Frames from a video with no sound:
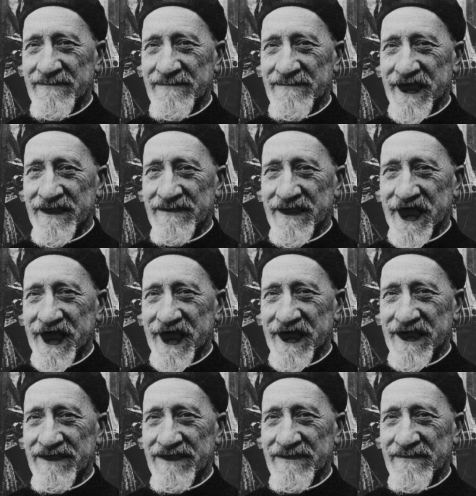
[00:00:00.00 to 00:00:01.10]
On
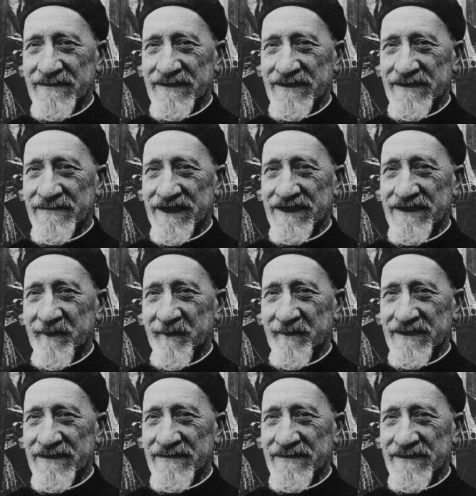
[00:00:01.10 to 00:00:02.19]
March
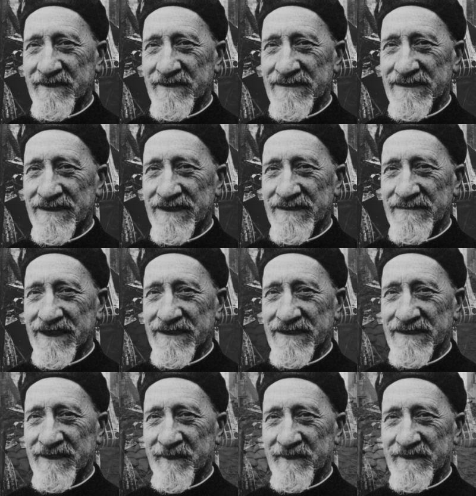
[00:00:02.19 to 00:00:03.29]
twenty-second and
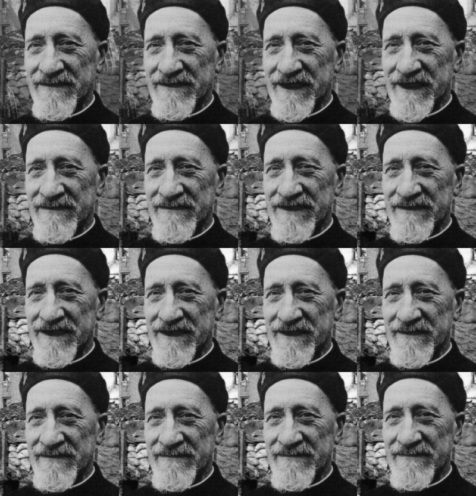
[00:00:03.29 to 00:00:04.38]
twenty-third that
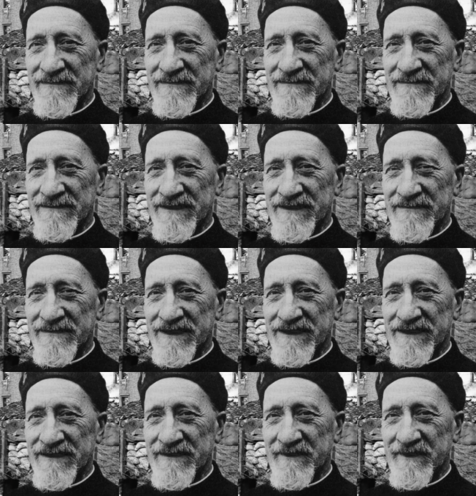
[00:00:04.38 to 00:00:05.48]
year, I
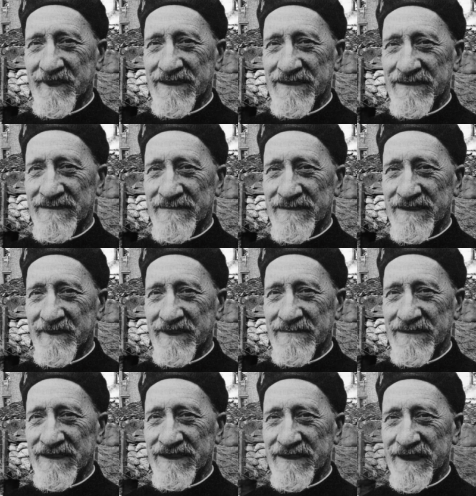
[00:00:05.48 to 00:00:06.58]
negotiated a
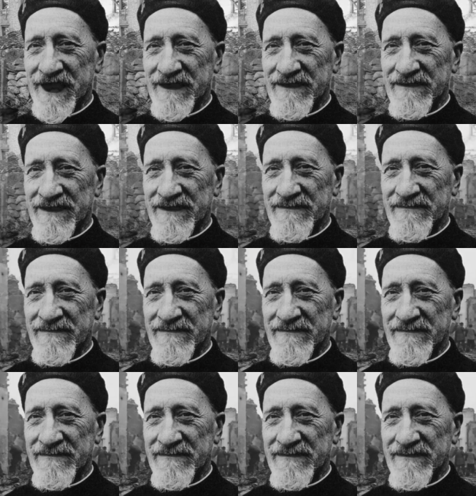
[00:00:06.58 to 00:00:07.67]
ceasefire
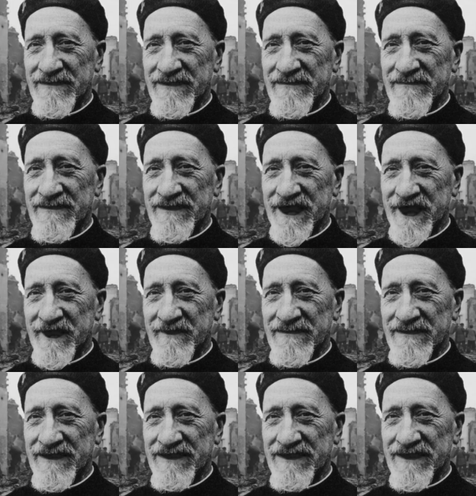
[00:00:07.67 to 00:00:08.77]
to allow
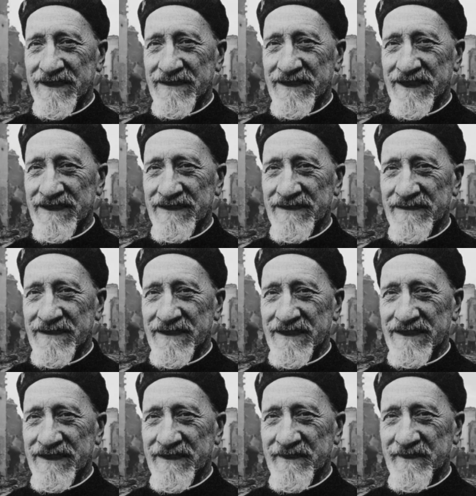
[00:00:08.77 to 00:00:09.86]
a safe
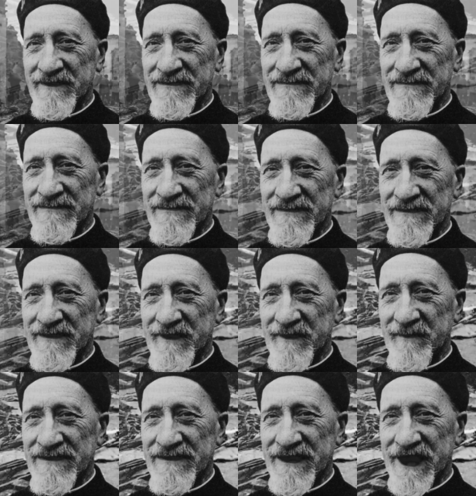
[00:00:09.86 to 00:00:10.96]
passage from
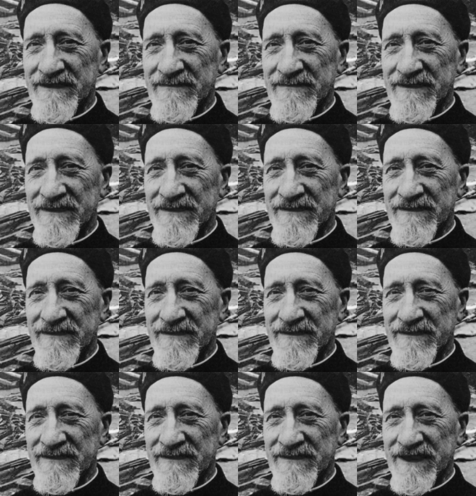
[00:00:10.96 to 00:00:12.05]
the convent
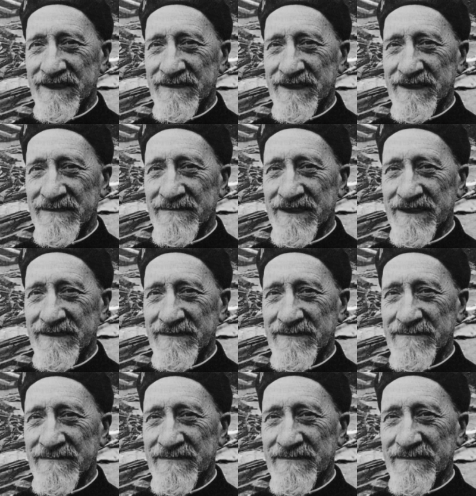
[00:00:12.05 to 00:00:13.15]
to evacuate
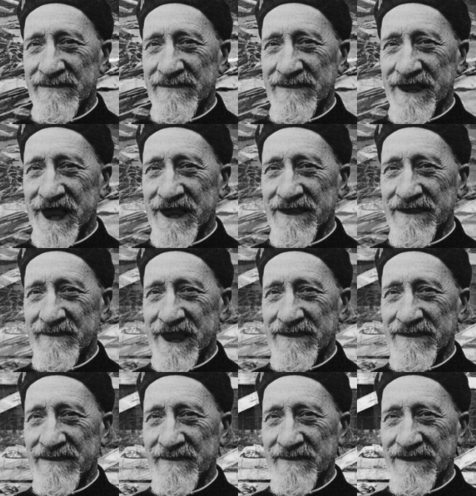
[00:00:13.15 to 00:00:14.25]
one
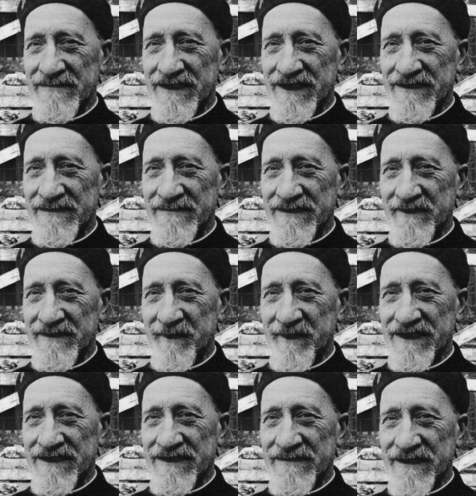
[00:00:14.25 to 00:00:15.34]
hundred fifty
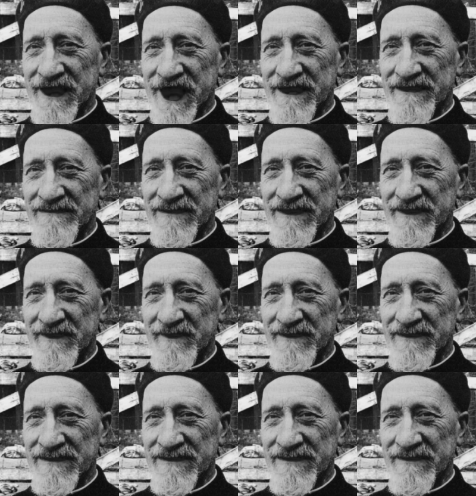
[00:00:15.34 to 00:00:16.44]
Chinese orphan
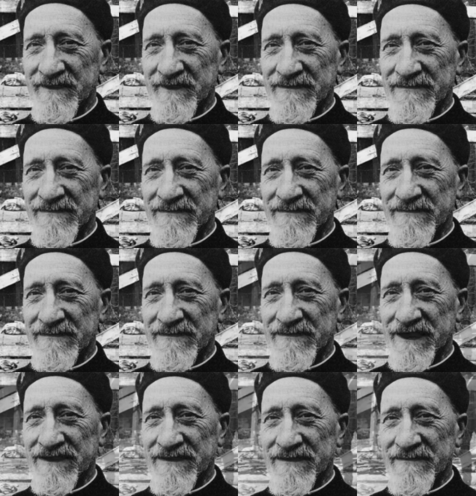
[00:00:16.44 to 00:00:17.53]
children,
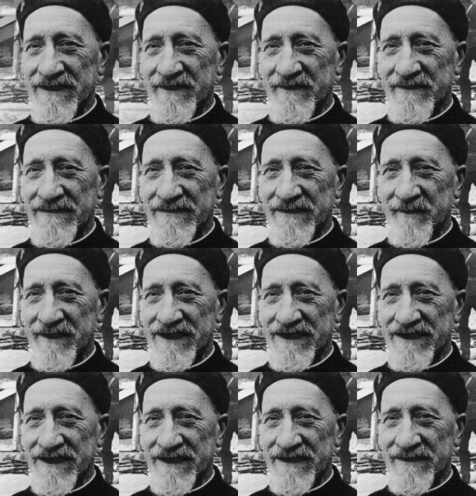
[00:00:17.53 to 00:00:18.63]
of which
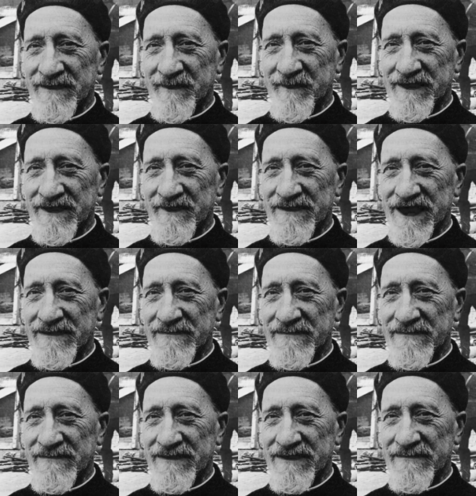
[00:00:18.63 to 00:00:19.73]
thirty-seven were
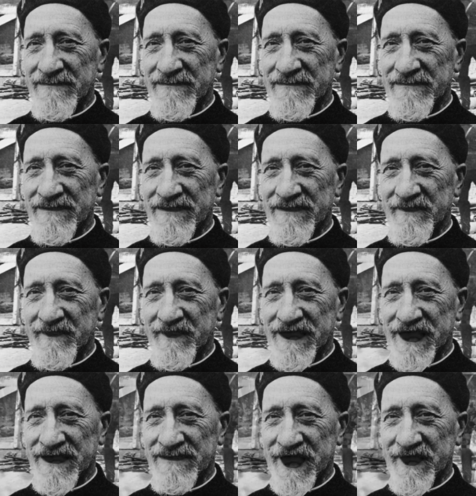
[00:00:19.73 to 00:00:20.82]
babies, and
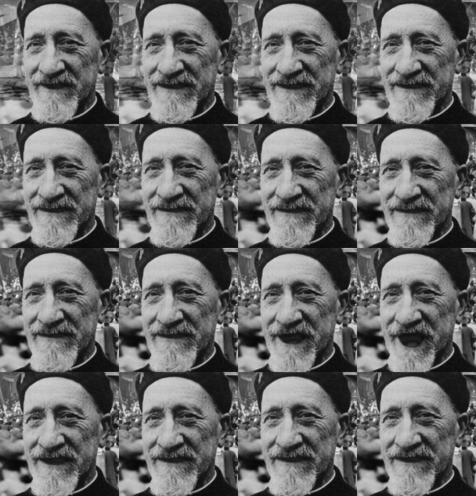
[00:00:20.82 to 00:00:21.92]
four hundred
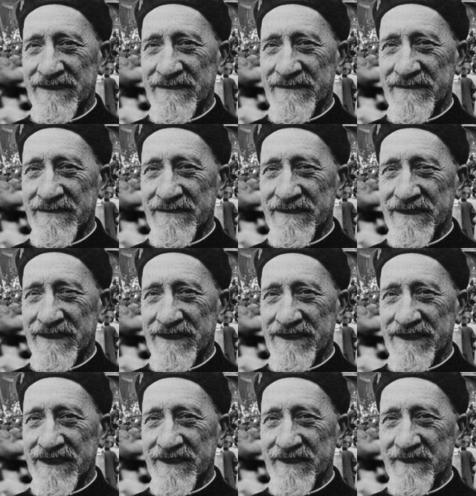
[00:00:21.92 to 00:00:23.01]
nuns to
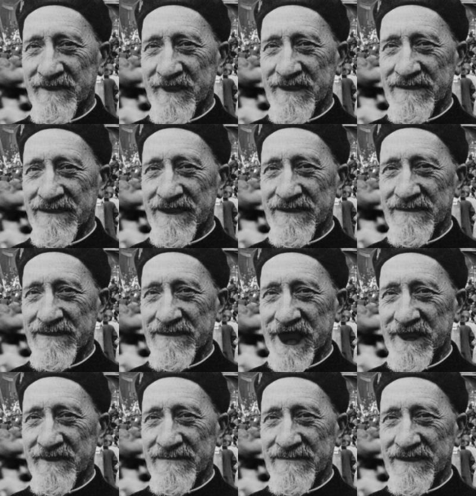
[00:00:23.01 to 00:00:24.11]
Saint Joseph
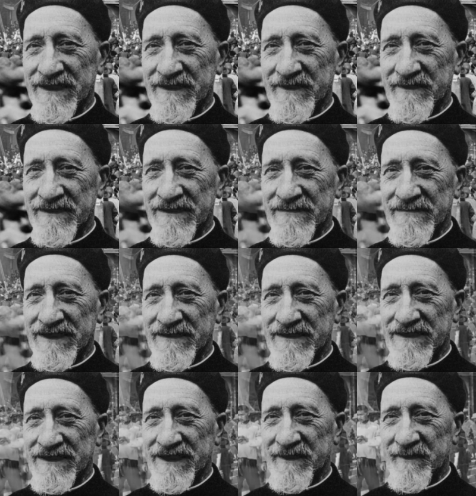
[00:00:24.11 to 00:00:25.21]
Orphanage
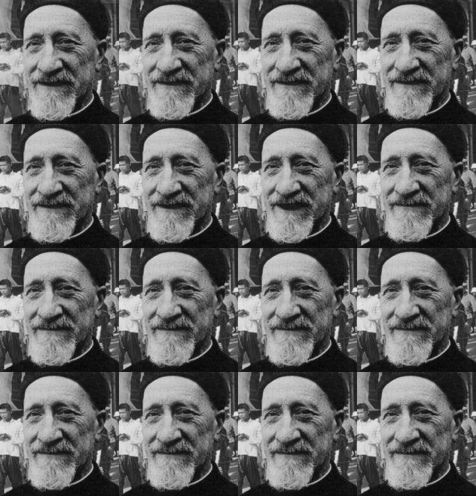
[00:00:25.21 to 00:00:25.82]
Institute in